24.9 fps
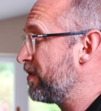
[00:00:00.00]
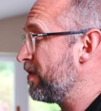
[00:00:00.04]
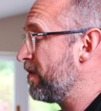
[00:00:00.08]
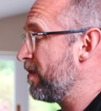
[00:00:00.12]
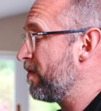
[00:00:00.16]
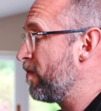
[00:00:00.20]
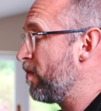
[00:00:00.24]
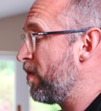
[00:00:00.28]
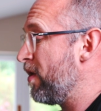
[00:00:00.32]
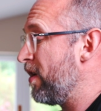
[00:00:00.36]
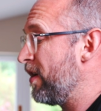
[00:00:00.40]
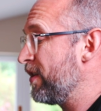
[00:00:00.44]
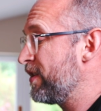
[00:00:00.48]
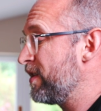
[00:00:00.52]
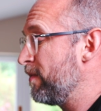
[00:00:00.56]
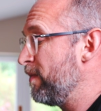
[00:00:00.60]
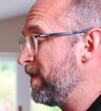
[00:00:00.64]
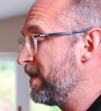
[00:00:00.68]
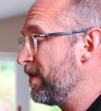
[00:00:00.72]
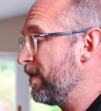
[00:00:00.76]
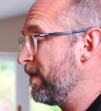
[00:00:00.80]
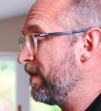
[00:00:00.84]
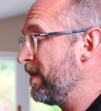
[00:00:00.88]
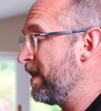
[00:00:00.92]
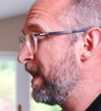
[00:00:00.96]
on what I should be
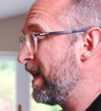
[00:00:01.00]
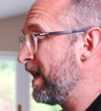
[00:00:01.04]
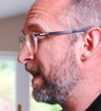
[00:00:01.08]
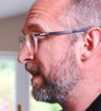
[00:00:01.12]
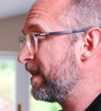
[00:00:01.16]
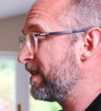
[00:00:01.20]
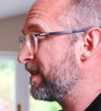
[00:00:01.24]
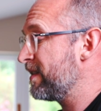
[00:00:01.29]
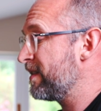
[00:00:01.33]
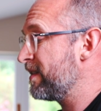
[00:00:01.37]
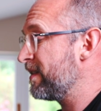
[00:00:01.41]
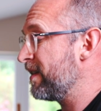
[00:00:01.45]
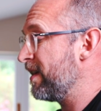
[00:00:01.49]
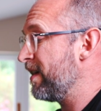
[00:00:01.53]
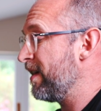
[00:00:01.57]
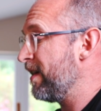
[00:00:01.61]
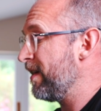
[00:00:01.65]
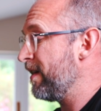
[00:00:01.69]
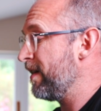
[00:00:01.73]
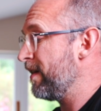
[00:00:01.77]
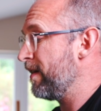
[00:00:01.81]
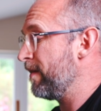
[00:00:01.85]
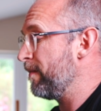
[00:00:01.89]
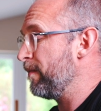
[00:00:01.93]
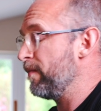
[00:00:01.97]
doing next.
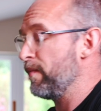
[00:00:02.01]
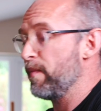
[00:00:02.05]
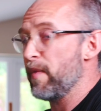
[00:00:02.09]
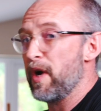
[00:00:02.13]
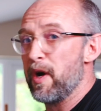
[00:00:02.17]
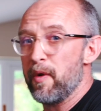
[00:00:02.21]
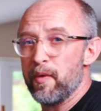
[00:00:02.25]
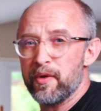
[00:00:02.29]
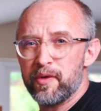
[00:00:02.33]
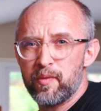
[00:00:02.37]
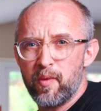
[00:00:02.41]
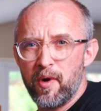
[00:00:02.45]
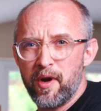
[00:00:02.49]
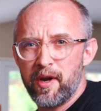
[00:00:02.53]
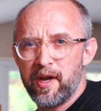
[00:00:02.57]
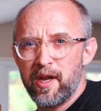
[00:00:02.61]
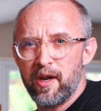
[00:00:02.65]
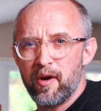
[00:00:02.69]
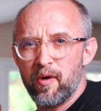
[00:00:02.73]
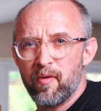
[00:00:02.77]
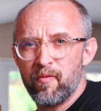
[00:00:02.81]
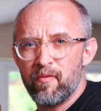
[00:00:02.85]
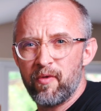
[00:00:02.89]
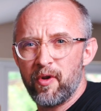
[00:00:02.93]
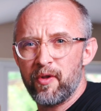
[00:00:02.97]
I was
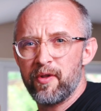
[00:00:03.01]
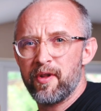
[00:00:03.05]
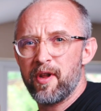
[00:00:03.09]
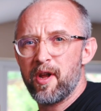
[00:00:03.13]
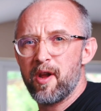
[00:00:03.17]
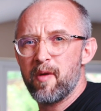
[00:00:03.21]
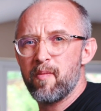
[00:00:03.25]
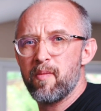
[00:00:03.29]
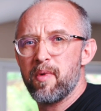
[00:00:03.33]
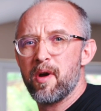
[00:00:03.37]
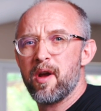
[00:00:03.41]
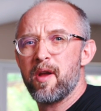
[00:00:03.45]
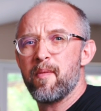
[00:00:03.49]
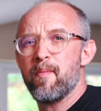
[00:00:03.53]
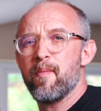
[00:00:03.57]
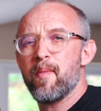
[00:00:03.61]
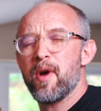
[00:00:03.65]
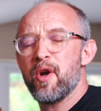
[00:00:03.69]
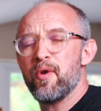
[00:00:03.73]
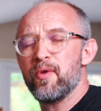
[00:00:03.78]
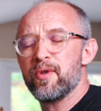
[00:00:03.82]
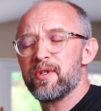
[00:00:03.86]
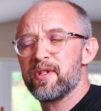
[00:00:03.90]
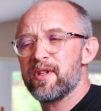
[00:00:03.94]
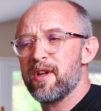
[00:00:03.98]
working on Rondo by
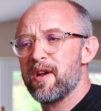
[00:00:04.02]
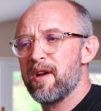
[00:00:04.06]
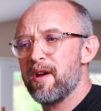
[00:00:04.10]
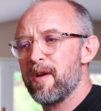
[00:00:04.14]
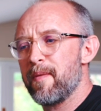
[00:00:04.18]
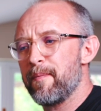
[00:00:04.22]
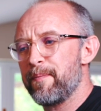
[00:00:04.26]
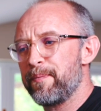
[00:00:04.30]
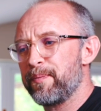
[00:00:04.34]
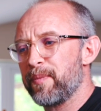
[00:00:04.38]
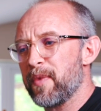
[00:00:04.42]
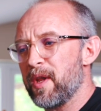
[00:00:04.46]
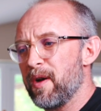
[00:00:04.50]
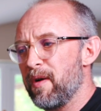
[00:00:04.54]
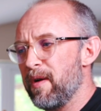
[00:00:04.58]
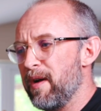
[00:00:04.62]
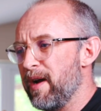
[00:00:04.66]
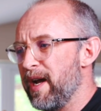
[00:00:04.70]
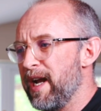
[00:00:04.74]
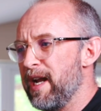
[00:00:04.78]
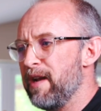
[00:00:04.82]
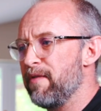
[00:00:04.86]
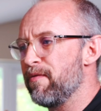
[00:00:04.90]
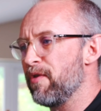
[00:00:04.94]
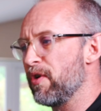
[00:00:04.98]
Mozart,
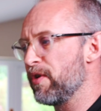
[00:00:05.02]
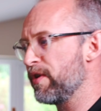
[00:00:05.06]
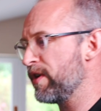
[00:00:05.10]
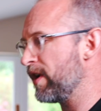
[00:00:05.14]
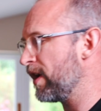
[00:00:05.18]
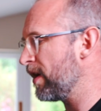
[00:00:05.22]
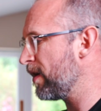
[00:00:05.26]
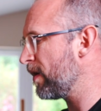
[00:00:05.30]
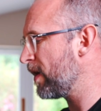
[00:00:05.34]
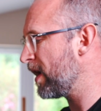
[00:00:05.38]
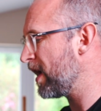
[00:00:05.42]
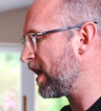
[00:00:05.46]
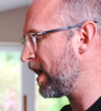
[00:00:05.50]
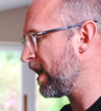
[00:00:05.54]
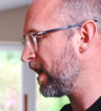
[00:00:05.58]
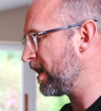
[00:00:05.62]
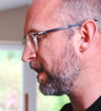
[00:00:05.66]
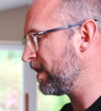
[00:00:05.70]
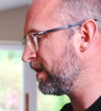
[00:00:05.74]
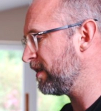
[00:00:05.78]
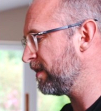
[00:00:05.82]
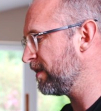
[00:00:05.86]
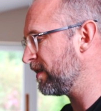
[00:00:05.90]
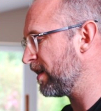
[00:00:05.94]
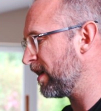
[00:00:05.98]
a Rondo,
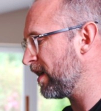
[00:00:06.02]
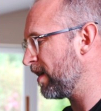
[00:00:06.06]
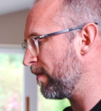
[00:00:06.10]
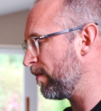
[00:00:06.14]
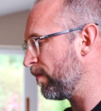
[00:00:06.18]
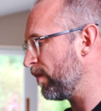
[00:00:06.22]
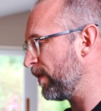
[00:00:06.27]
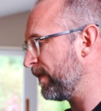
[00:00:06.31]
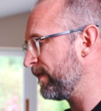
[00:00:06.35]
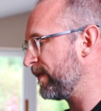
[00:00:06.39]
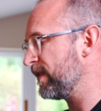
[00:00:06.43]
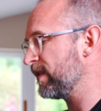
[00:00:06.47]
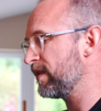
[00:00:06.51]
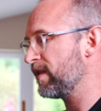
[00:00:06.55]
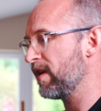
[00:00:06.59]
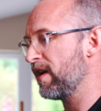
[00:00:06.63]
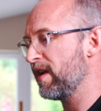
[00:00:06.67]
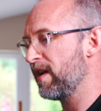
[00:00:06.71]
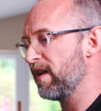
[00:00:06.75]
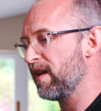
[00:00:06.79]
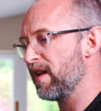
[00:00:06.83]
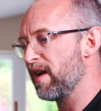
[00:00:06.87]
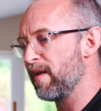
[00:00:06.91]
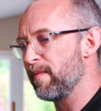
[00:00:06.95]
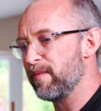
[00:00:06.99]
and we've
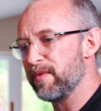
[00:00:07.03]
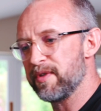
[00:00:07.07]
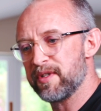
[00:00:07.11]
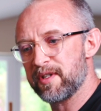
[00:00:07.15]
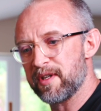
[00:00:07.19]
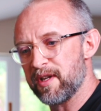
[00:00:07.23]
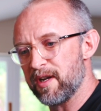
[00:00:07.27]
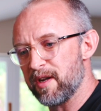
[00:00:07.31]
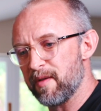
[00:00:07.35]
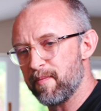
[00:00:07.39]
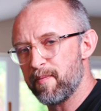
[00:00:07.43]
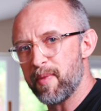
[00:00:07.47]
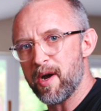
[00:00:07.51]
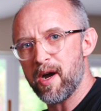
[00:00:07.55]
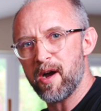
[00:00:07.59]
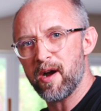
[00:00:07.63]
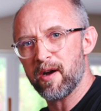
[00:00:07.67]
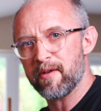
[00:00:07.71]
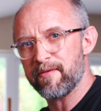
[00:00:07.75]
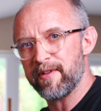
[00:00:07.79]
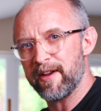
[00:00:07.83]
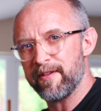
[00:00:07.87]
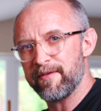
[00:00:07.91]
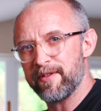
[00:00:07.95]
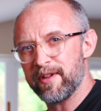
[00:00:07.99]
decided I'm just going to
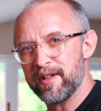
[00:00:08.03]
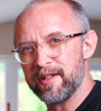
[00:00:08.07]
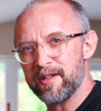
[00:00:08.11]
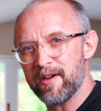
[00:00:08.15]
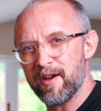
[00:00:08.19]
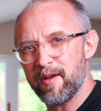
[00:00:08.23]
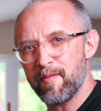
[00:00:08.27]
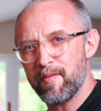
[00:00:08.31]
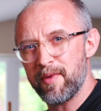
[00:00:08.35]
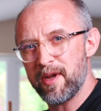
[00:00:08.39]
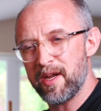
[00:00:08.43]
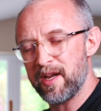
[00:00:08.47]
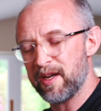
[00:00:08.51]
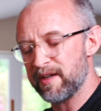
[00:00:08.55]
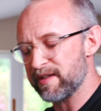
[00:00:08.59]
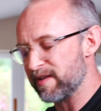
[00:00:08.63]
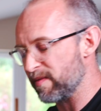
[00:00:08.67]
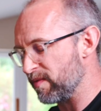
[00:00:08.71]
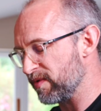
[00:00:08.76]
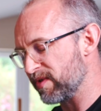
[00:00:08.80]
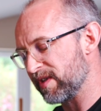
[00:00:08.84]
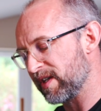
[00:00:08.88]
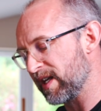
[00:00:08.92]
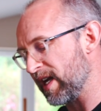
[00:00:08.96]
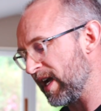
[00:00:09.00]
park that for the time being because I
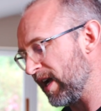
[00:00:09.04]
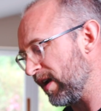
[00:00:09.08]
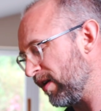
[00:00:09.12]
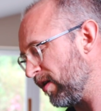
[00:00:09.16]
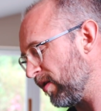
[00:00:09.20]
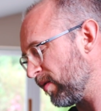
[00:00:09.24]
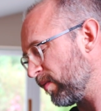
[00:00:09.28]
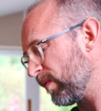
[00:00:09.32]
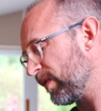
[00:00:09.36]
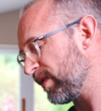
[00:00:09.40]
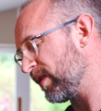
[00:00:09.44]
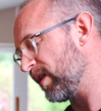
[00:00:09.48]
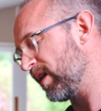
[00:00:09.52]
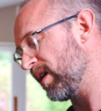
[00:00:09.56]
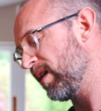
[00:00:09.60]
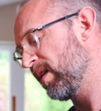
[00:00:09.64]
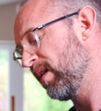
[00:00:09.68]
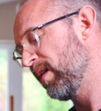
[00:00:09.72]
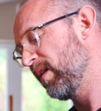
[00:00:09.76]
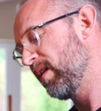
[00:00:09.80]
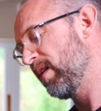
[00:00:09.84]
wasn't getting on with the